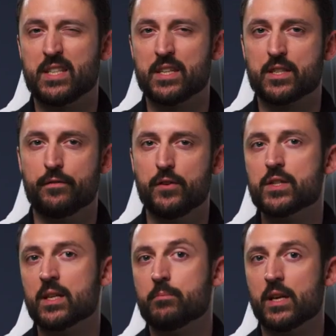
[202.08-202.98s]
sounds
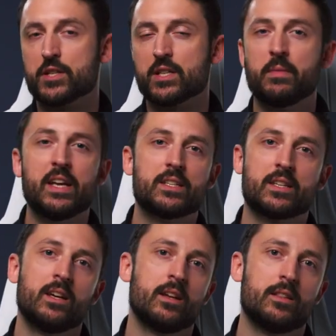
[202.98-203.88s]
confusing, but it just
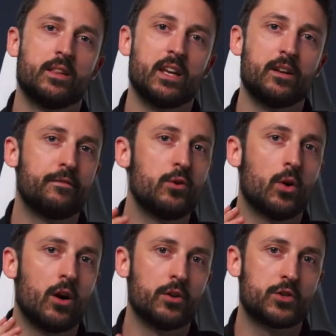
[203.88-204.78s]
means that if
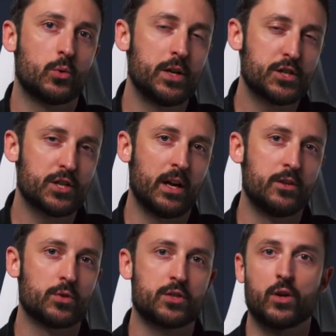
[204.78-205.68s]
you are on Twitch
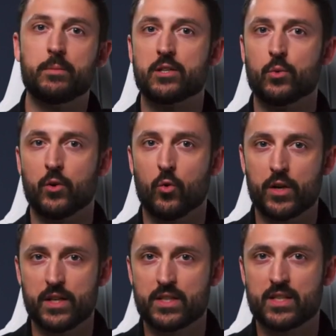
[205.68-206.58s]
and you are streaming to an
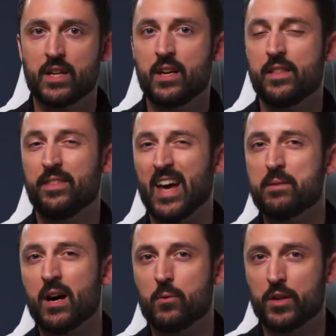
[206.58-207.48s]
audience,
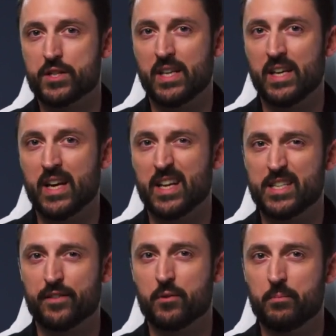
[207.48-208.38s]
they might want to hear a
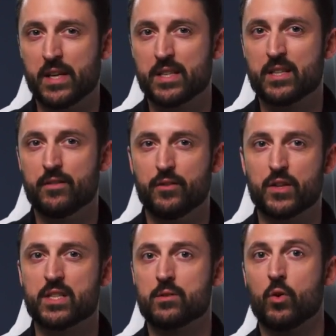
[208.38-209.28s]
different mix
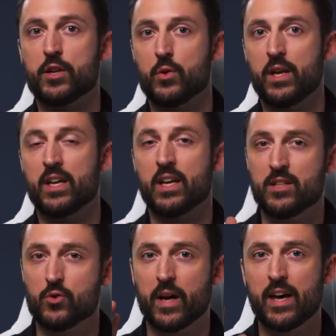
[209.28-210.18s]
versus what you hear
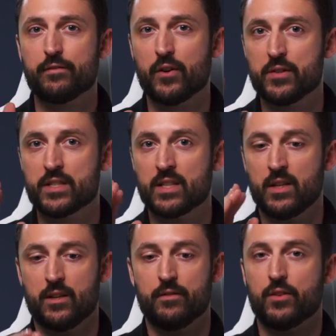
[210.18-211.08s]
in your headphones
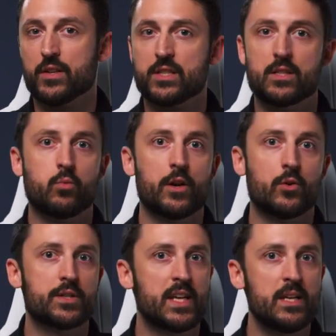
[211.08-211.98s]
versus what
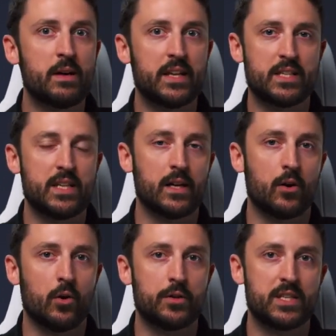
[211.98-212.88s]
your teammates hear
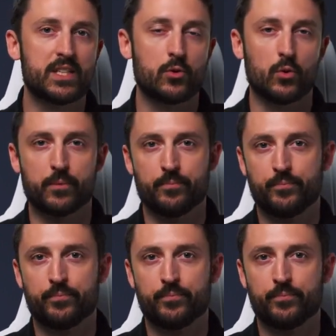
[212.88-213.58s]
on Discord.